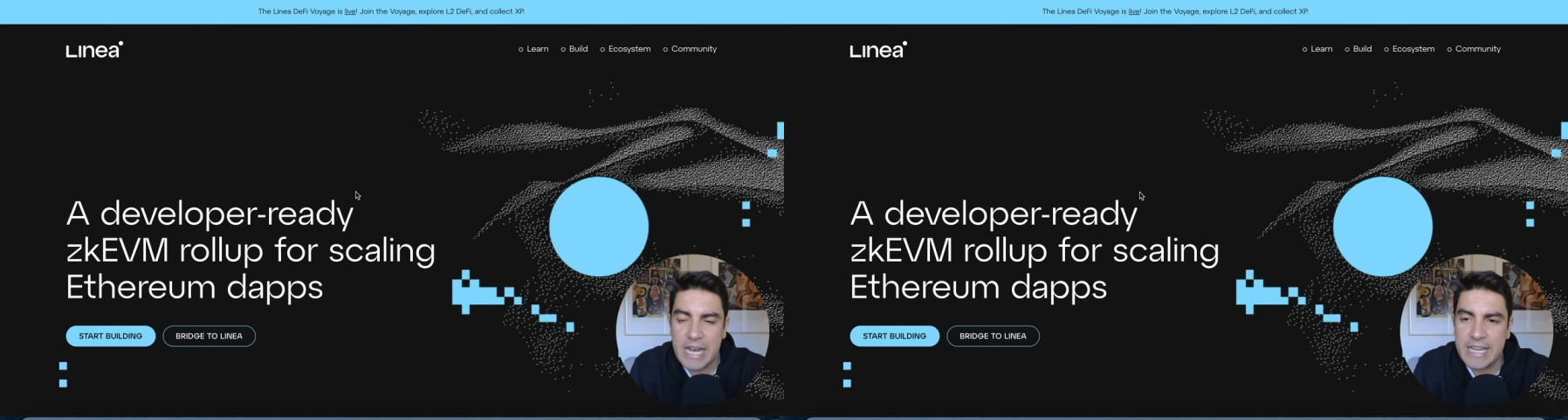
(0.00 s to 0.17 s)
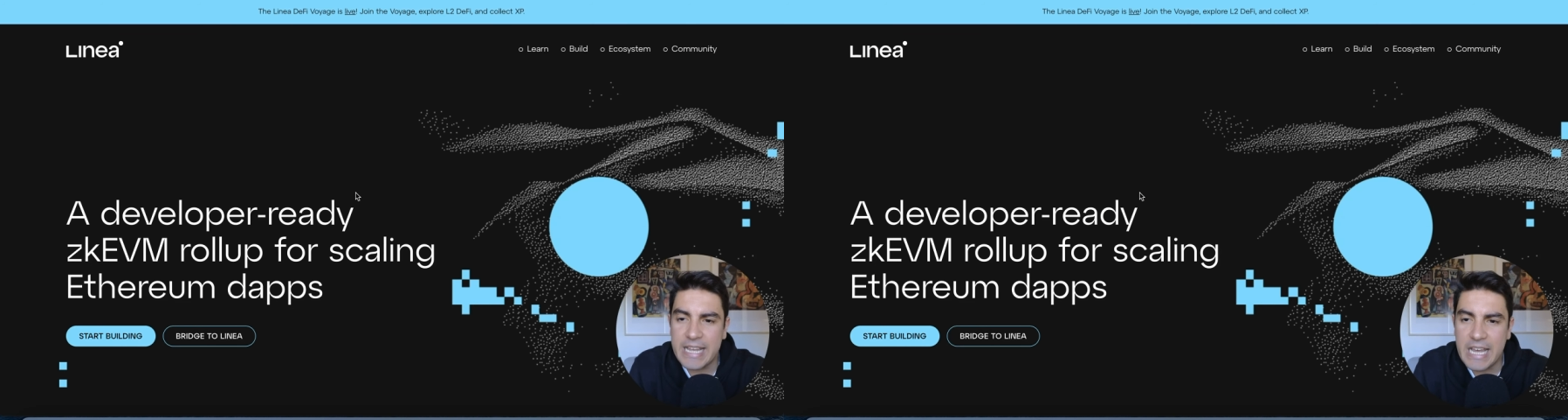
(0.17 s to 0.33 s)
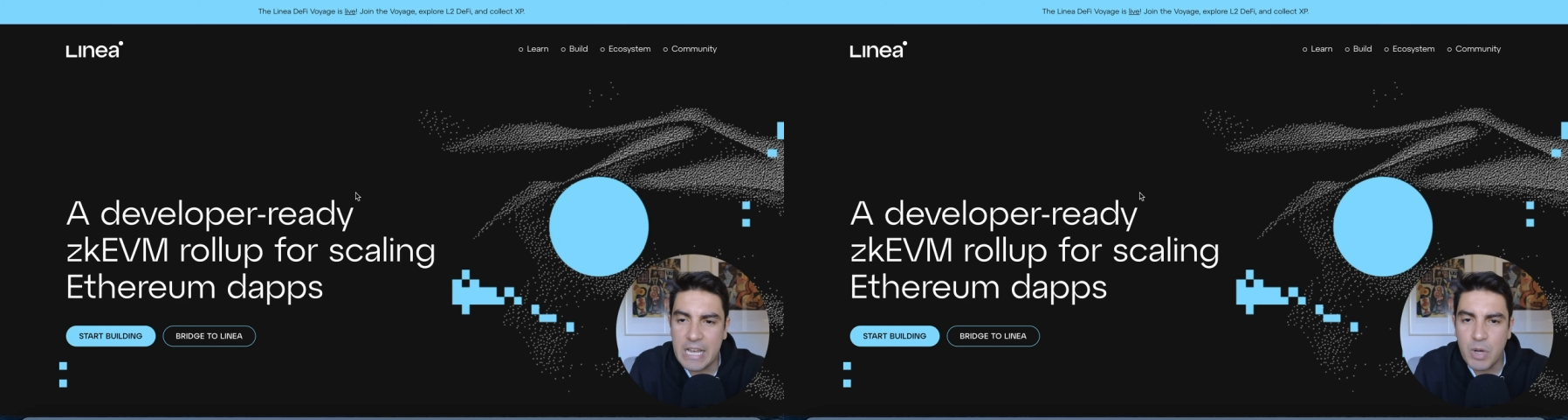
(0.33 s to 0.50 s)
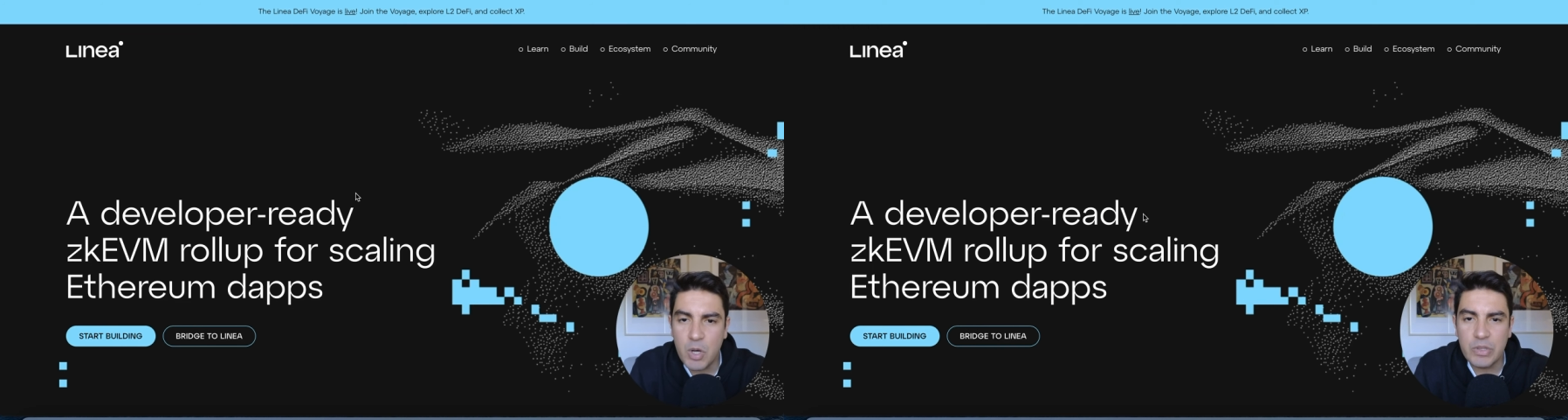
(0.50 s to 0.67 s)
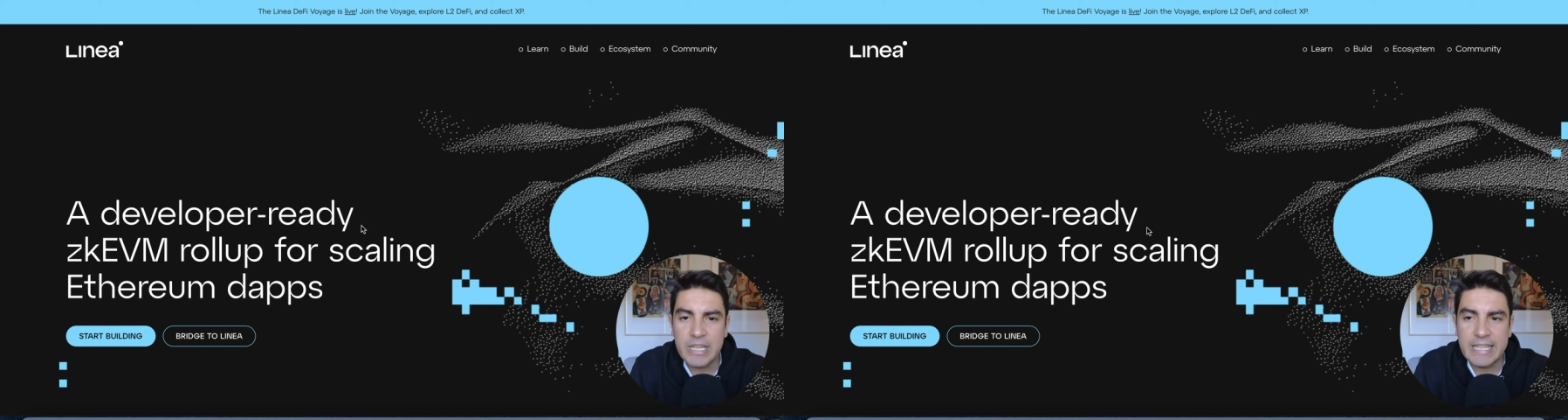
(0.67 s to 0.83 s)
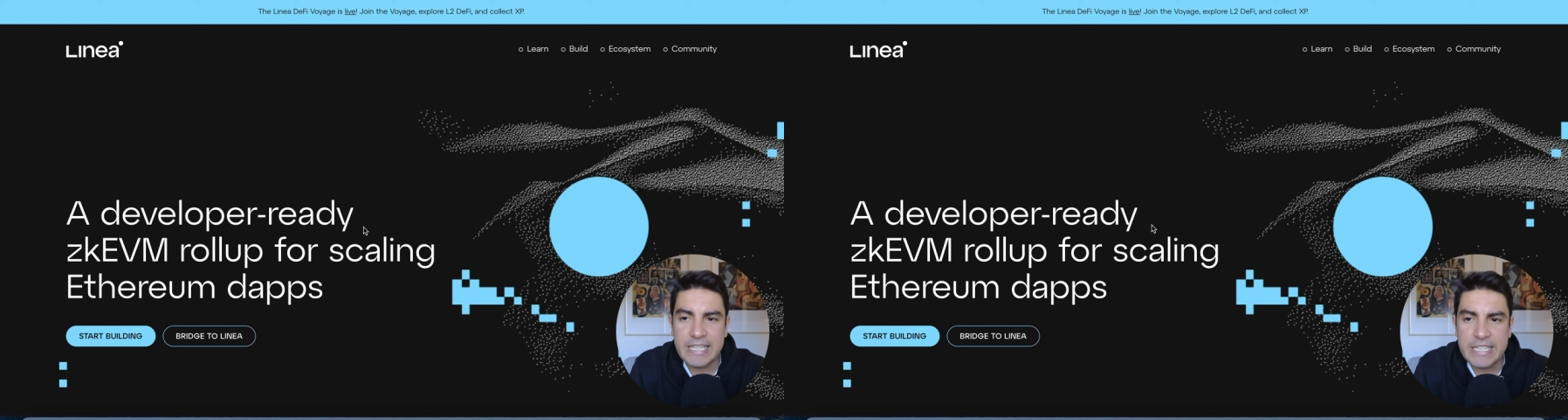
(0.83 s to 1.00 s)
I am on
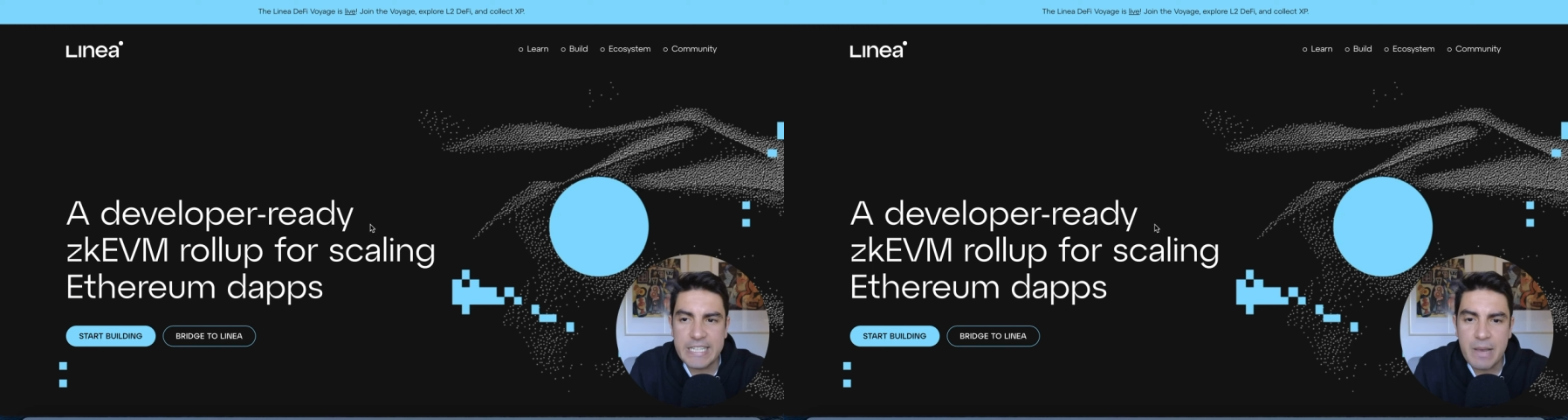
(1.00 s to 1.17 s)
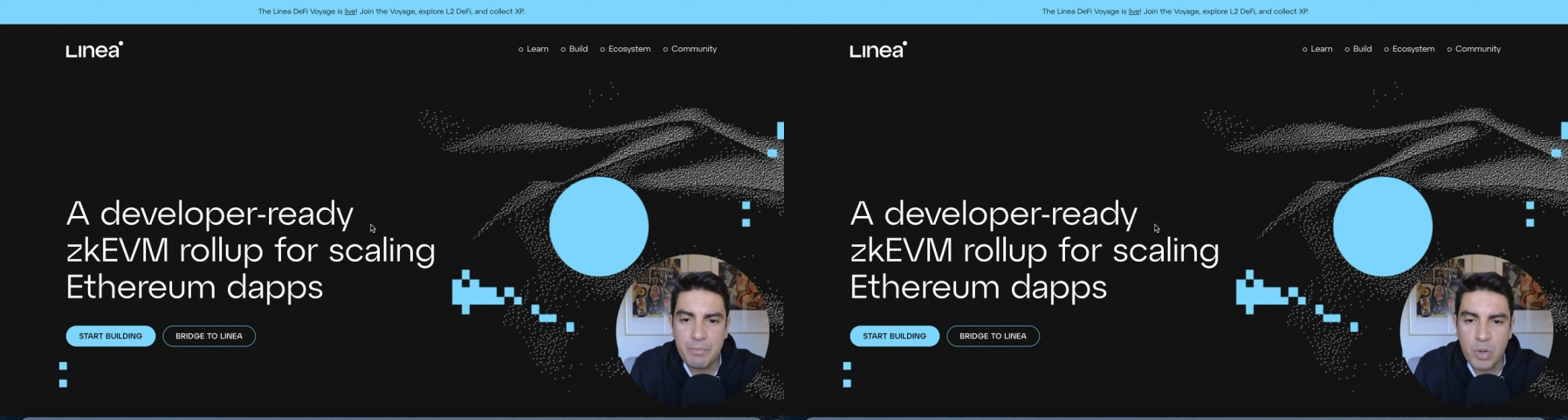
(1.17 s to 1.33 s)
the Linea